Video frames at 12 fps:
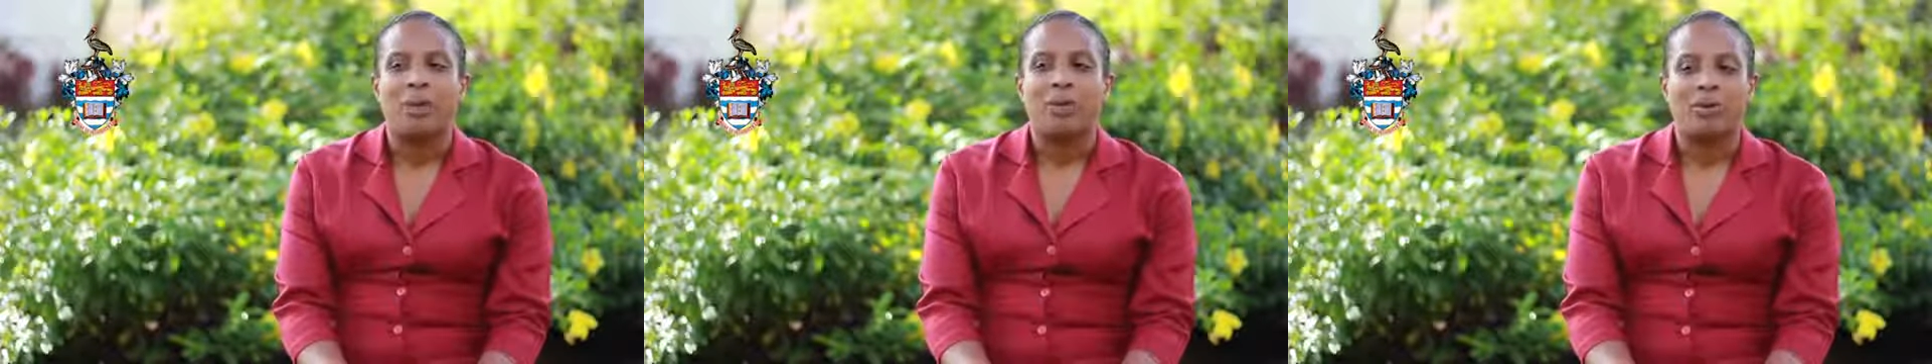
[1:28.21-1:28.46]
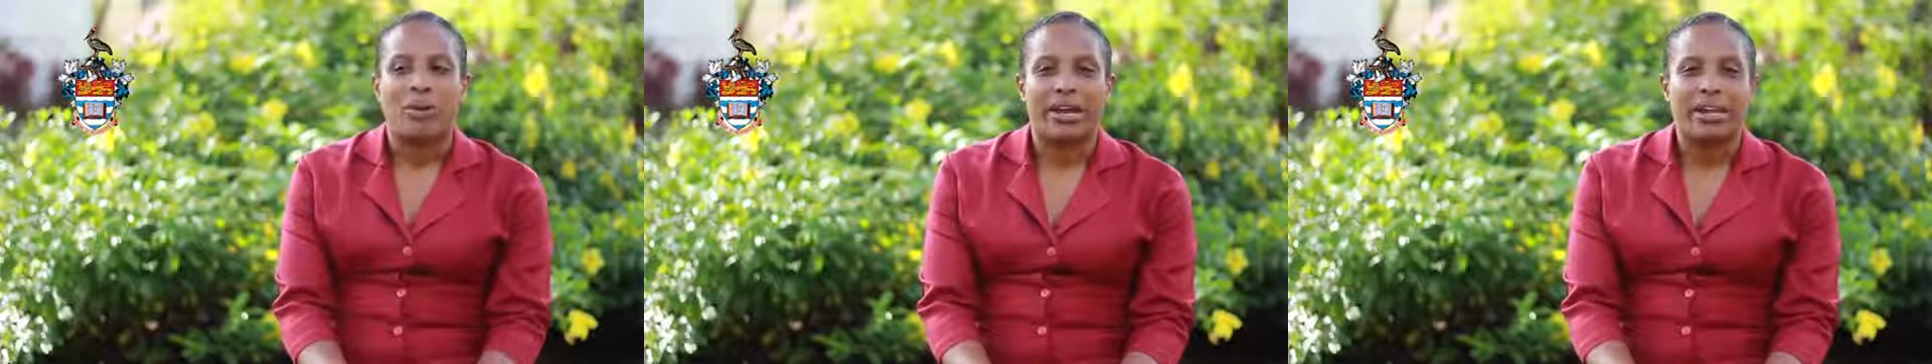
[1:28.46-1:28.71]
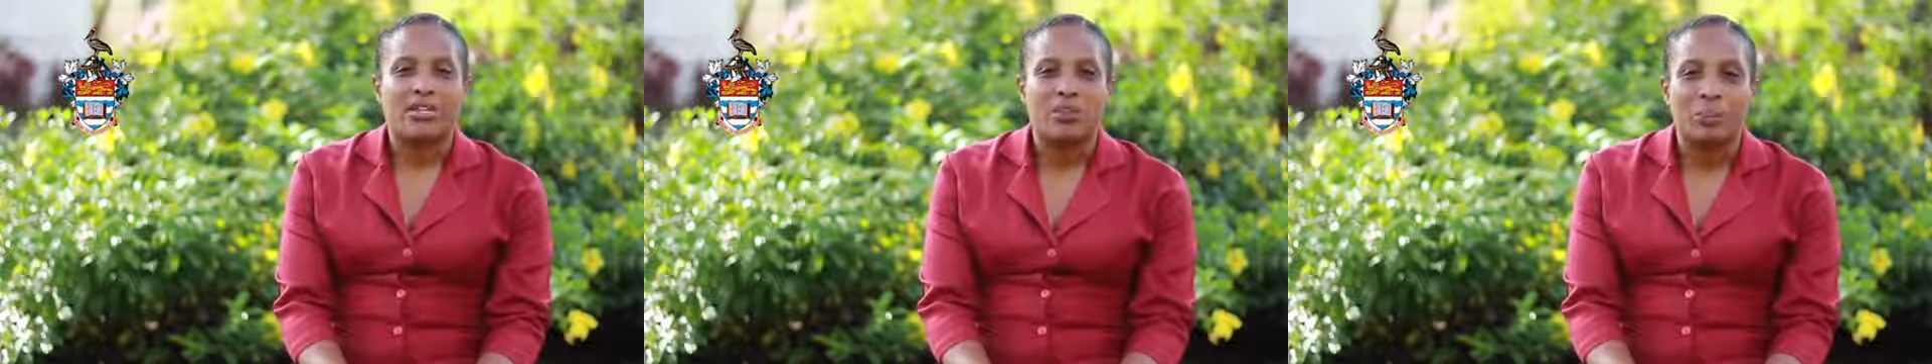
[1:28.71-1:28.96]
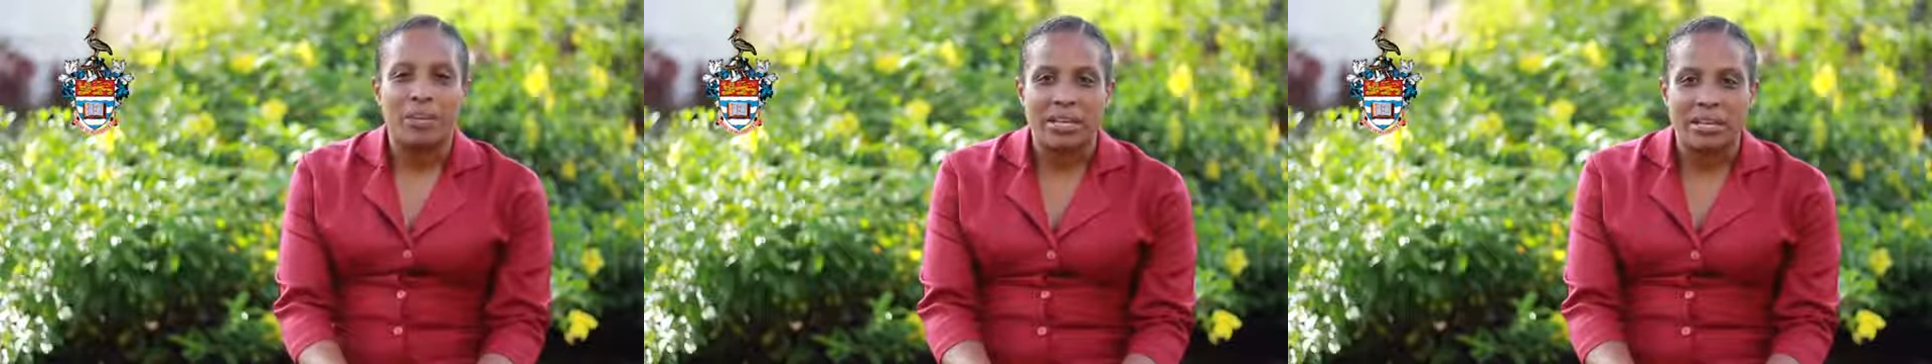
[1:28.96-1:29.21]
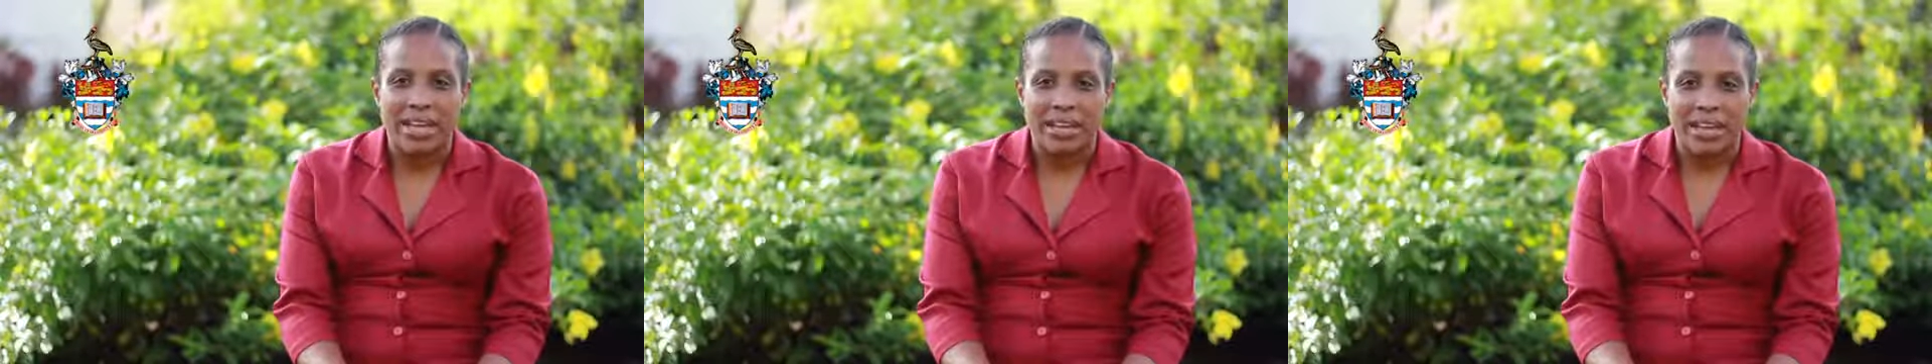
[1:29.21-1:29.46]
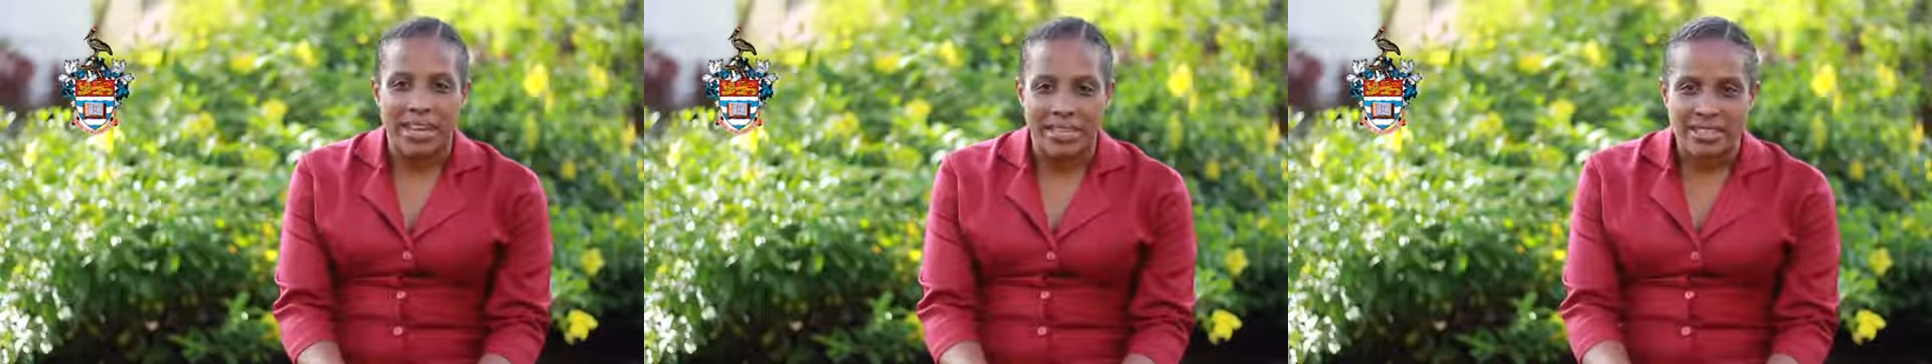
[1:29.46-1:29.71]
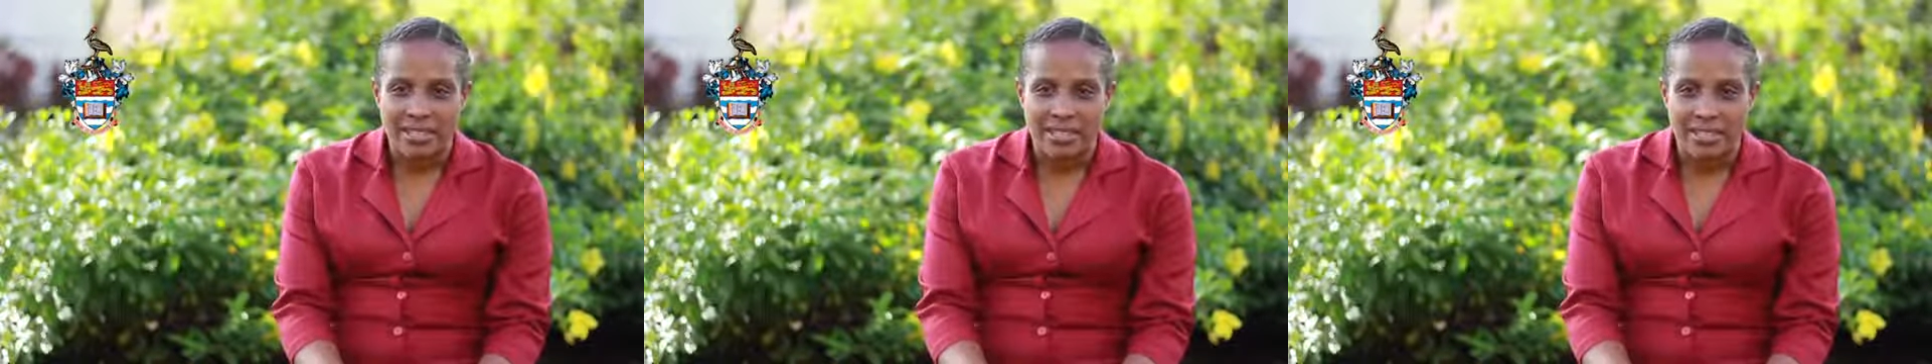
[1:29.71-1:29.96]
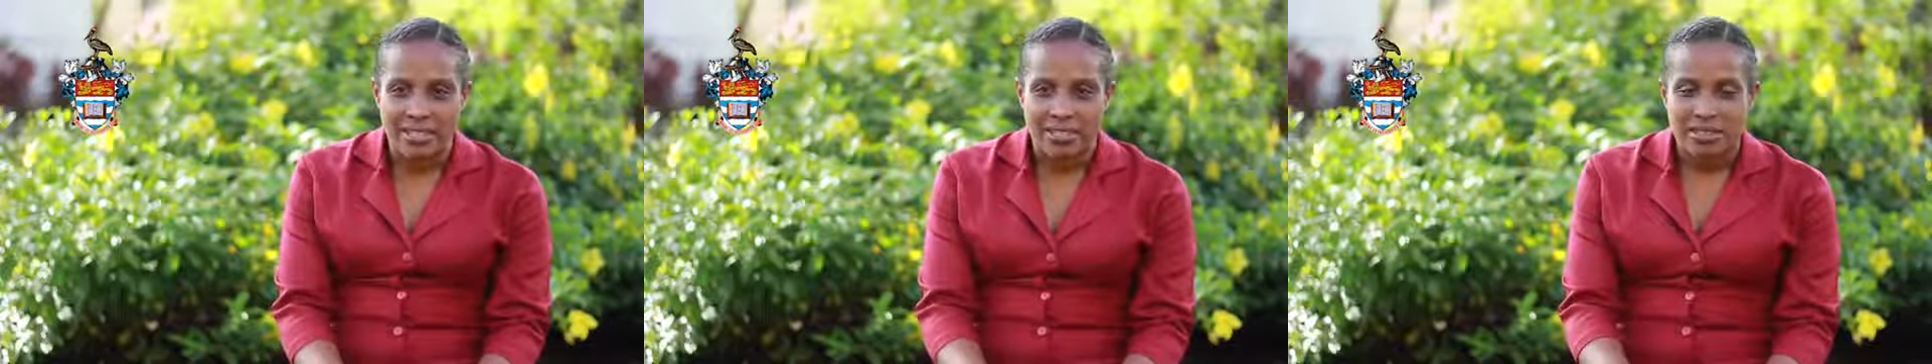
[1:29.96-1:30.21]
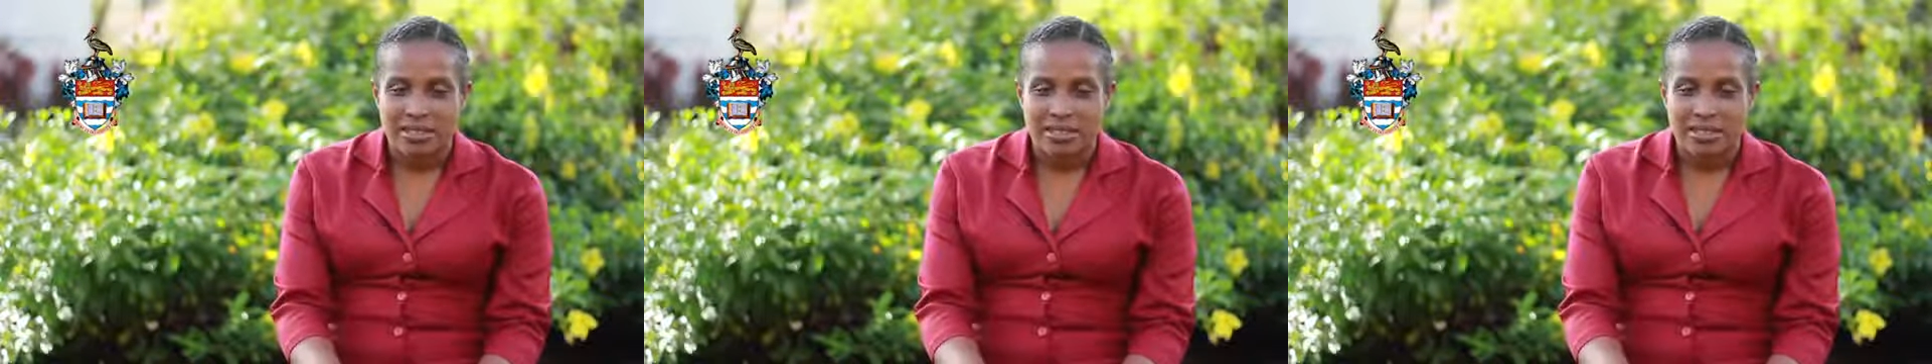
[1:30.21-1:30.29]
Be ready to meet deadlines.